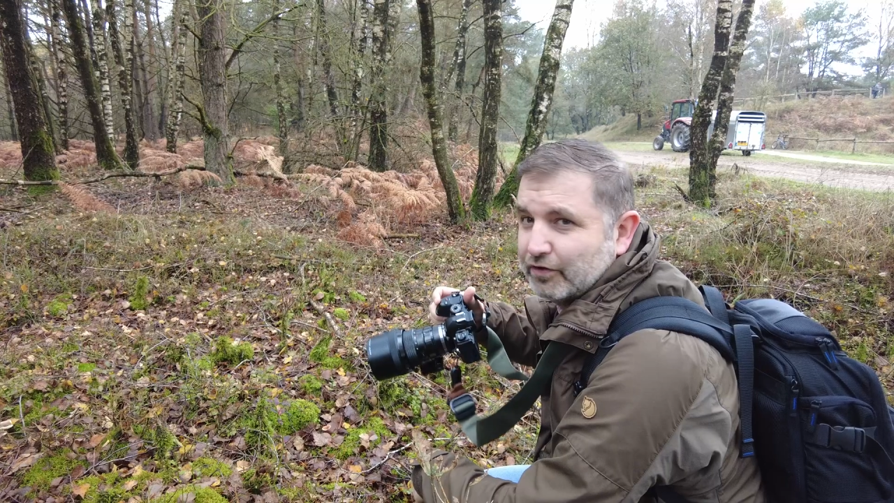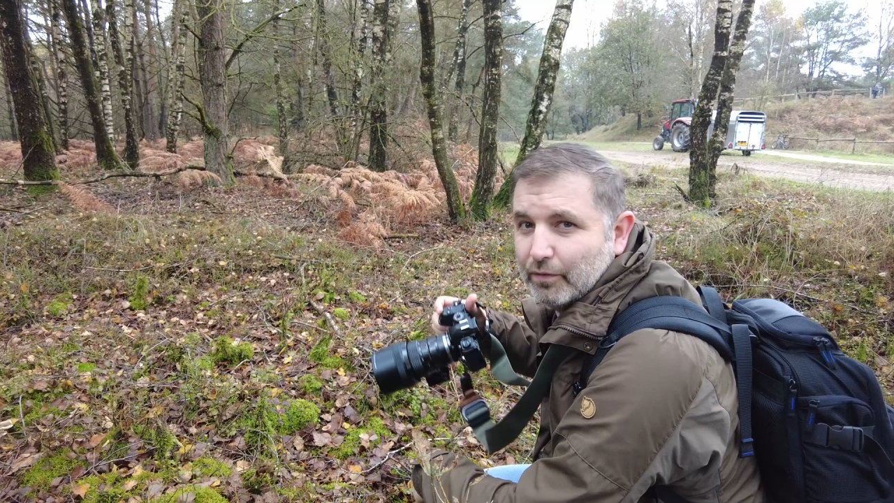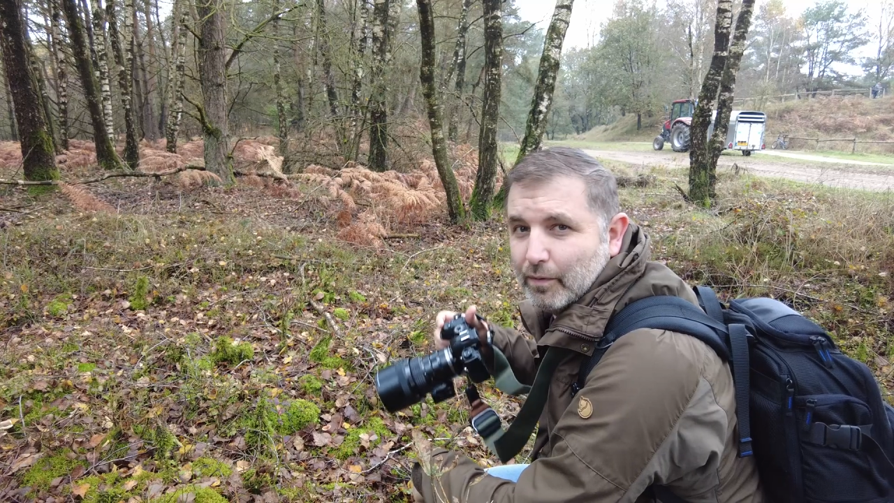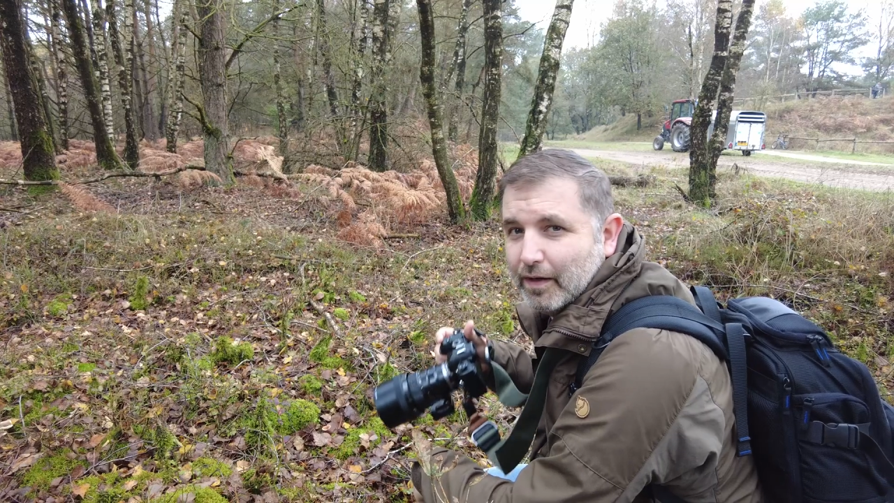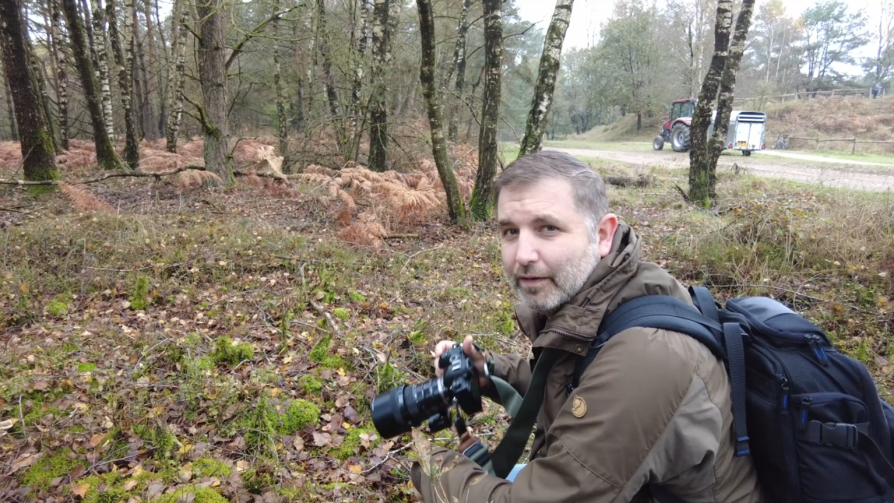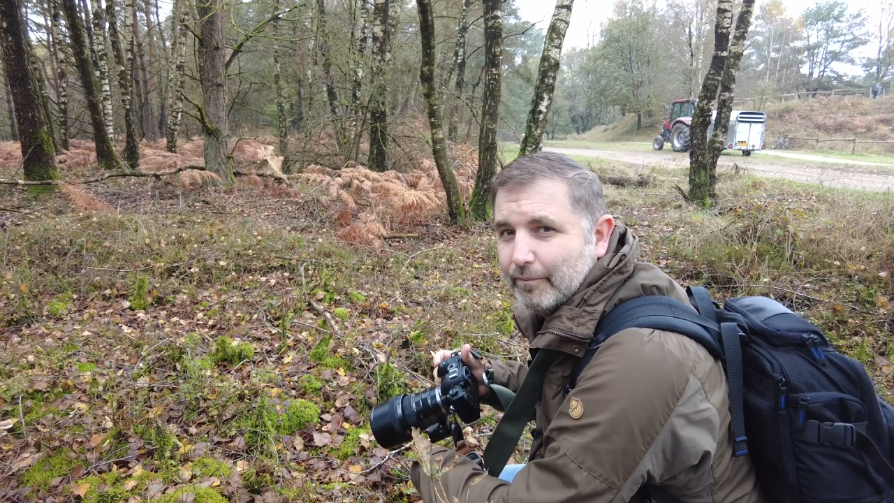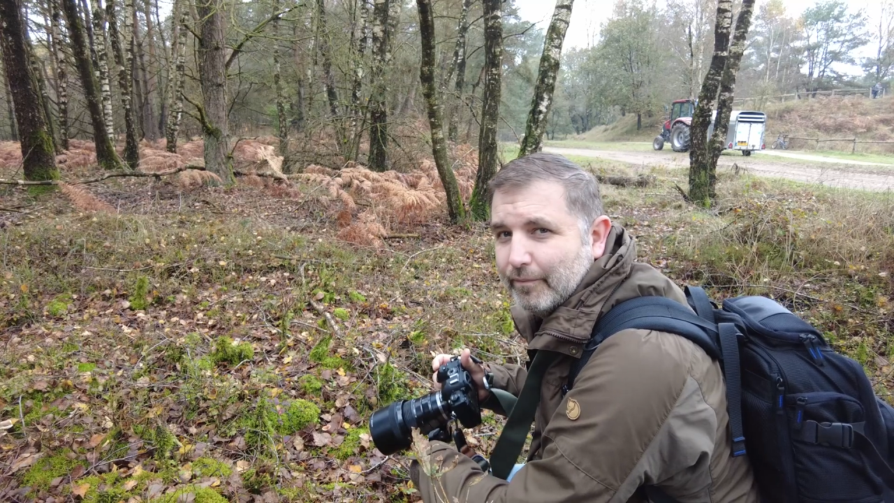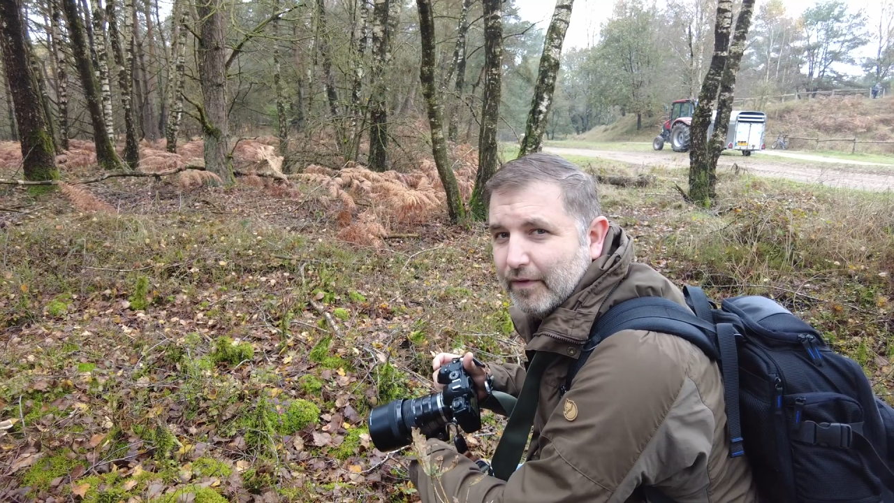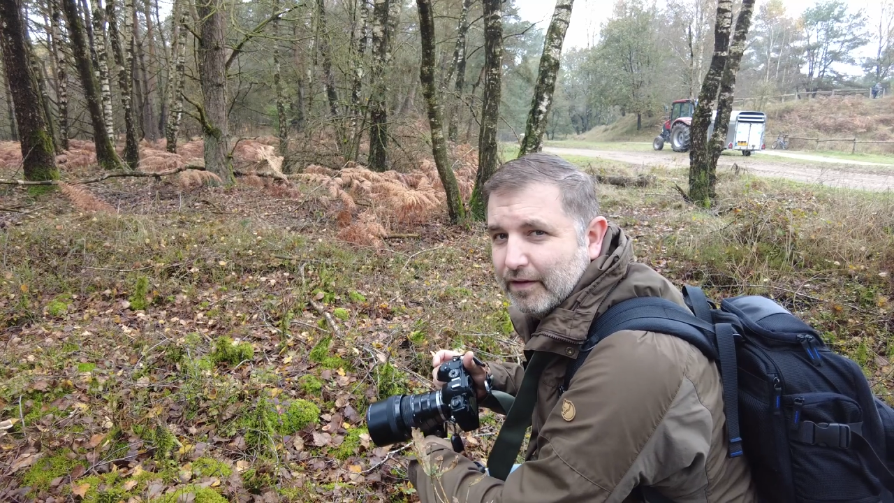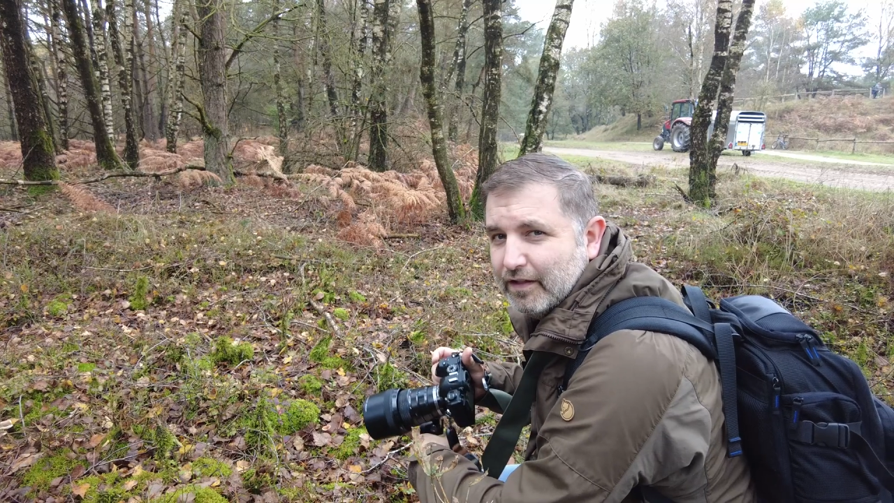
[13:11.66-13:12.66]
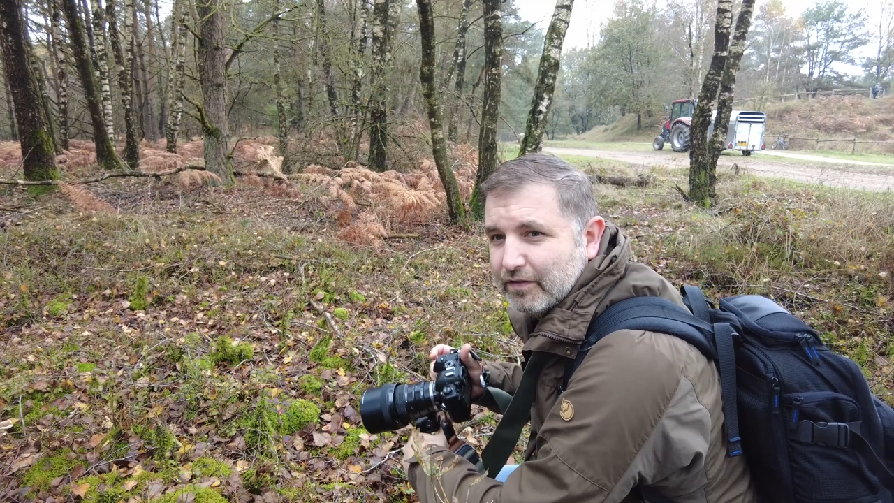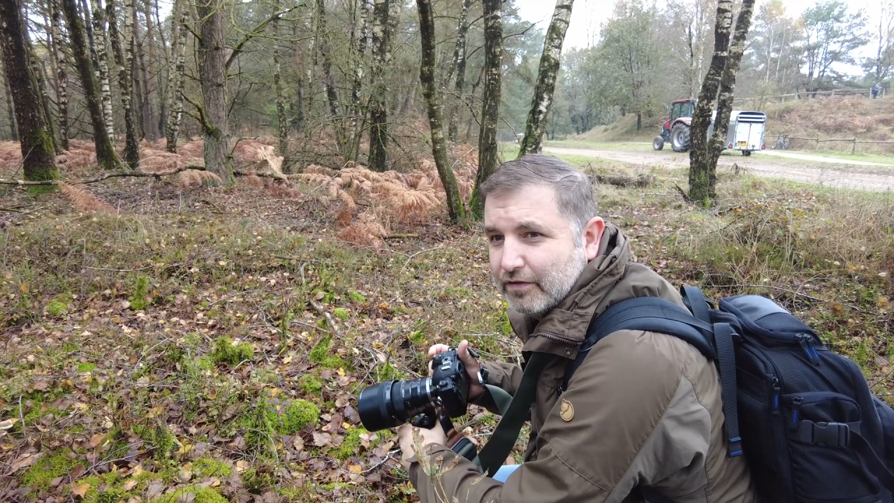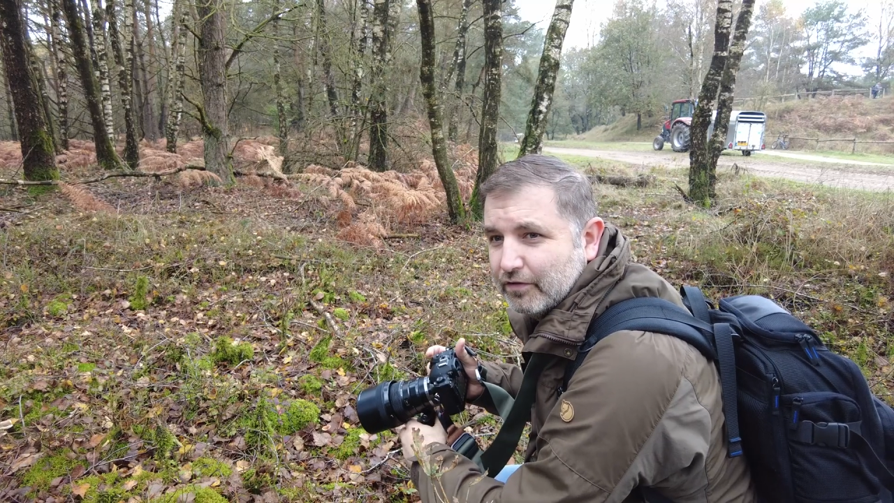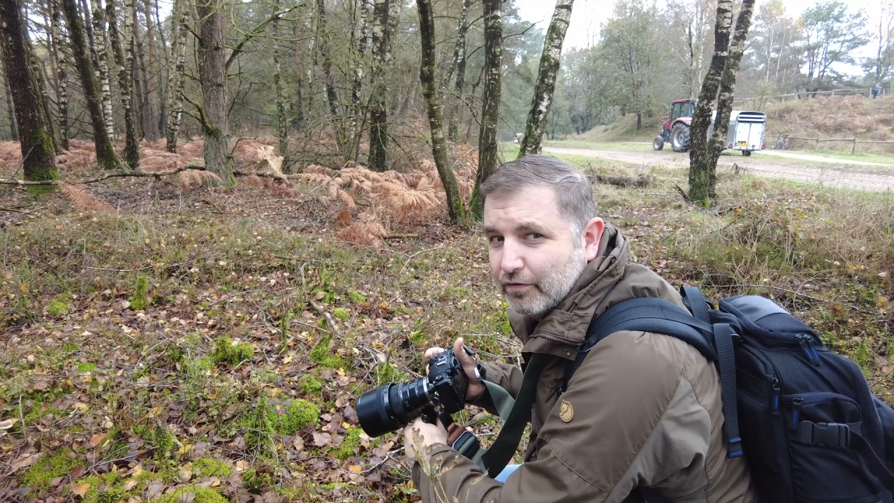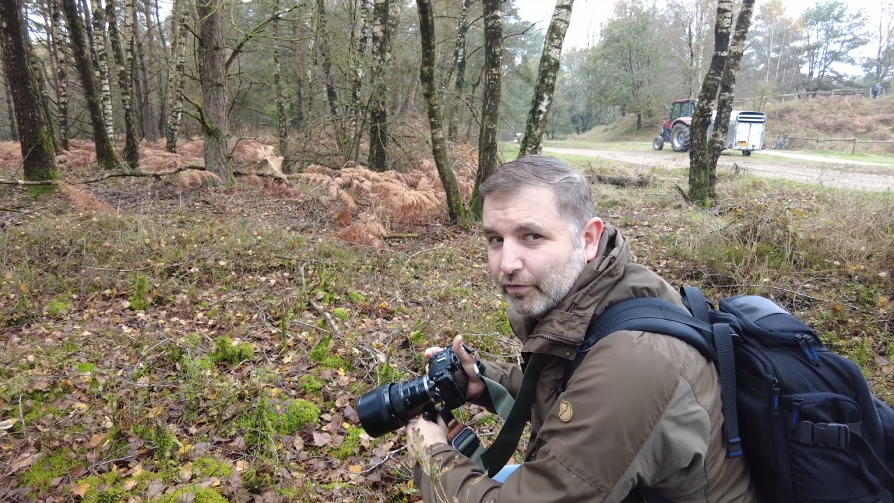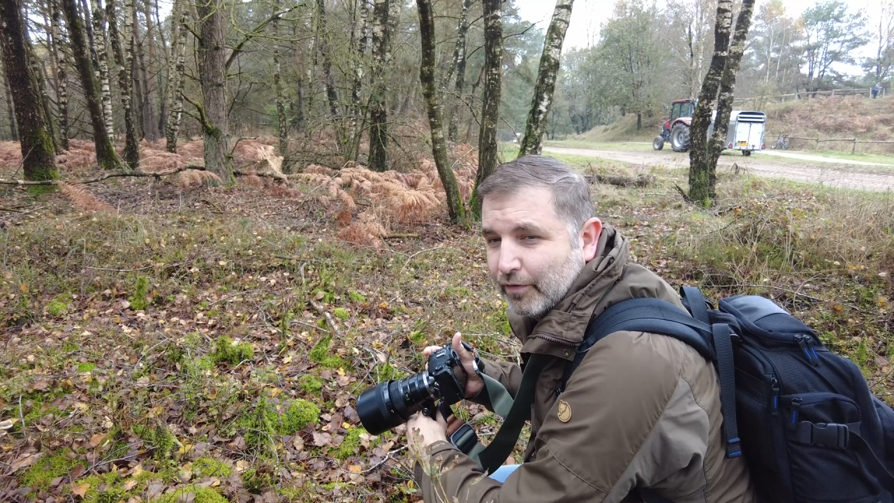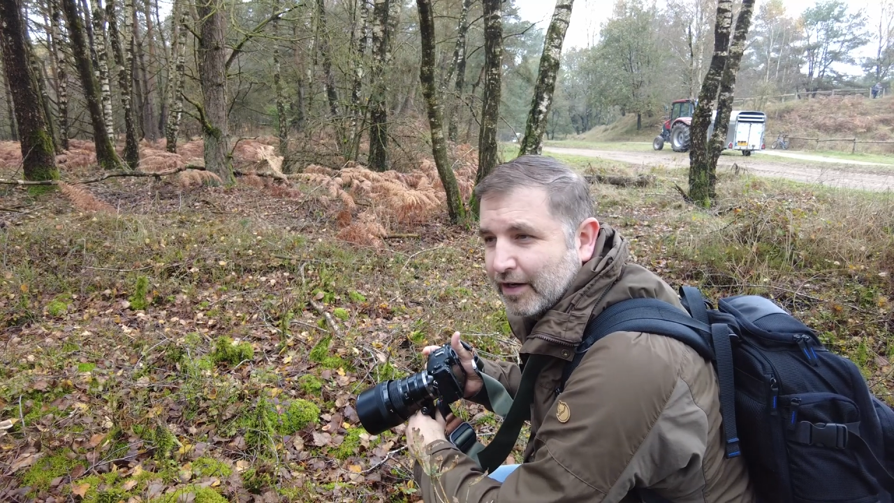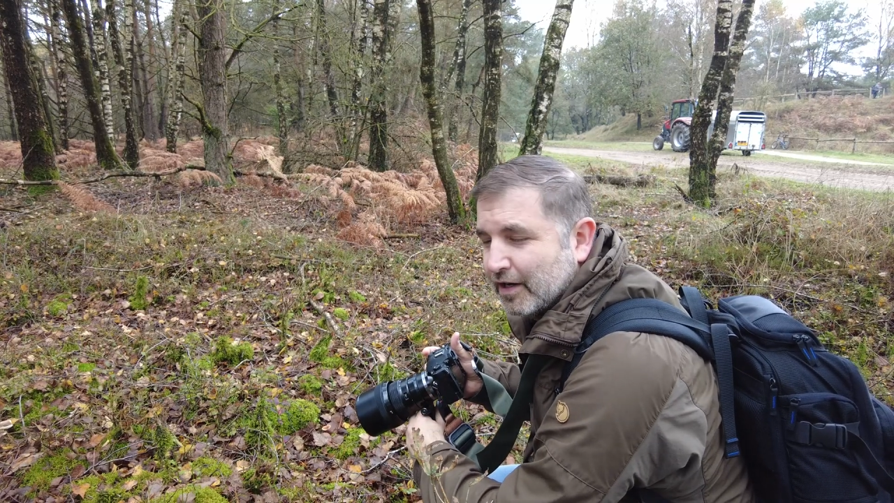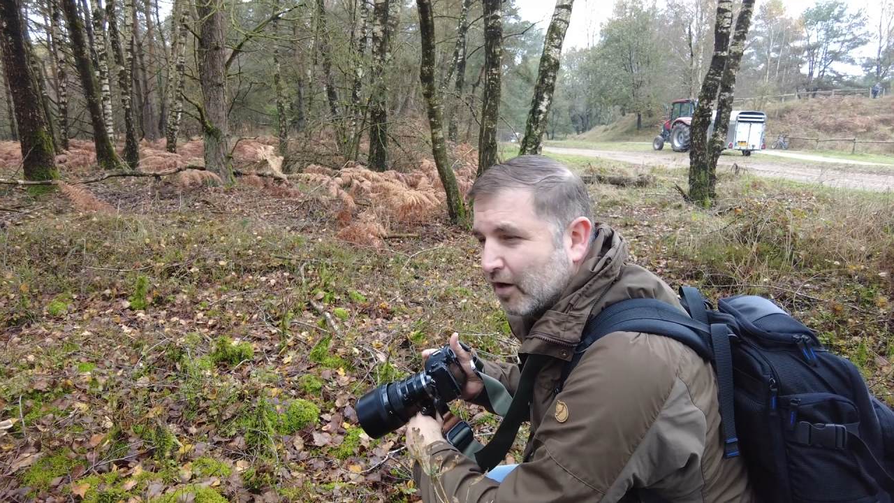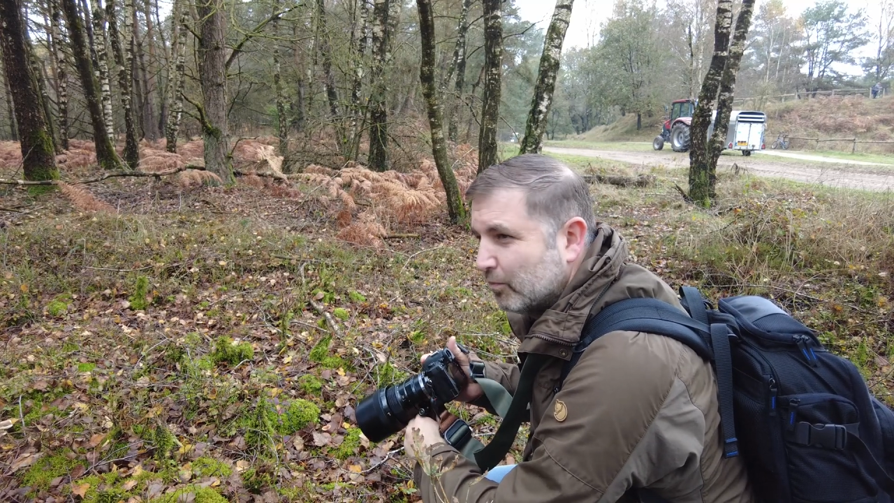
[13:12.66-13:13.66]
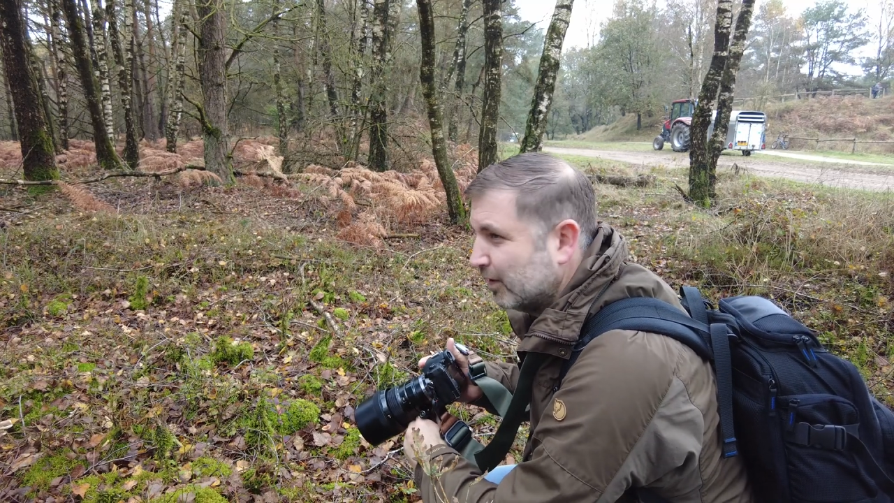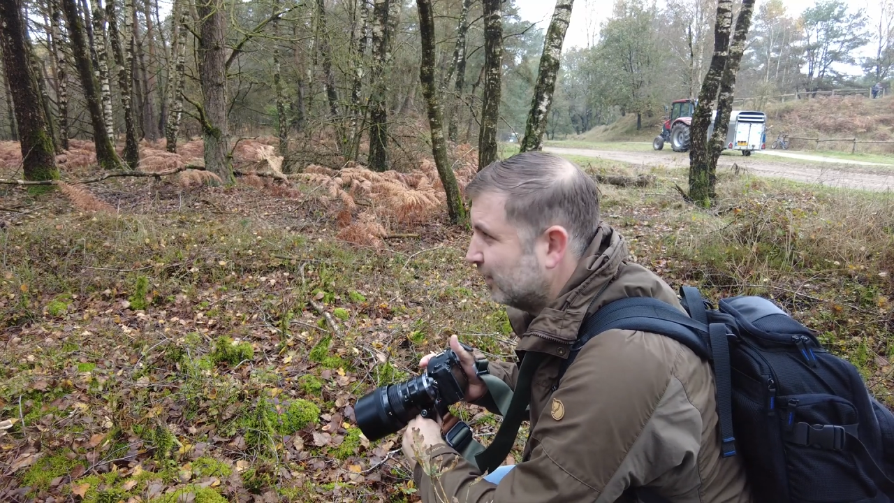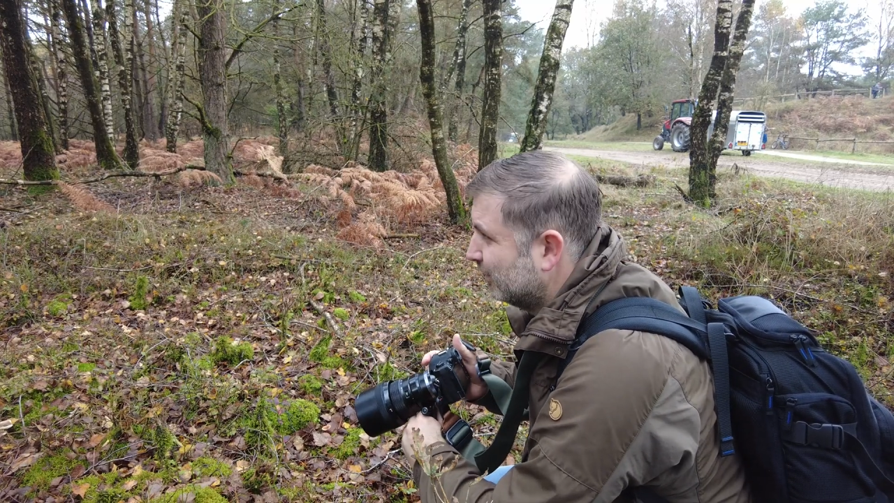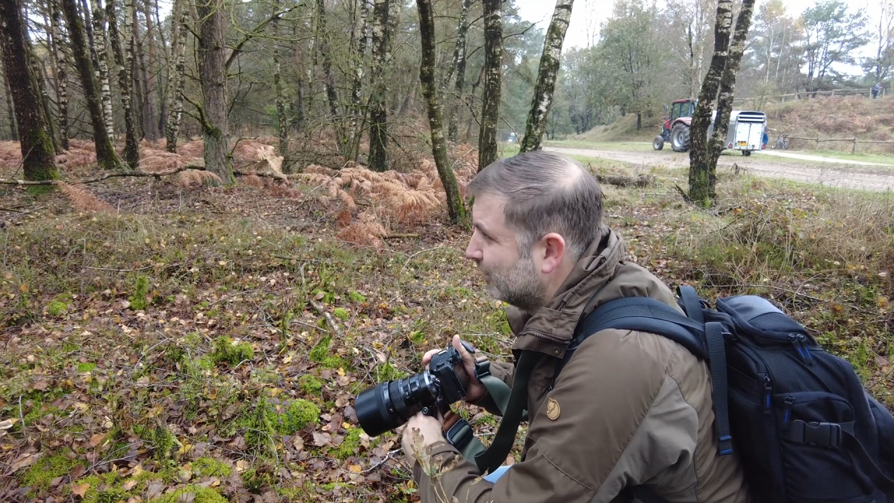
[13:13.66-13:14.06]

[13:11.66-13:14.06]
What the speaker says: So this is the shot right now, but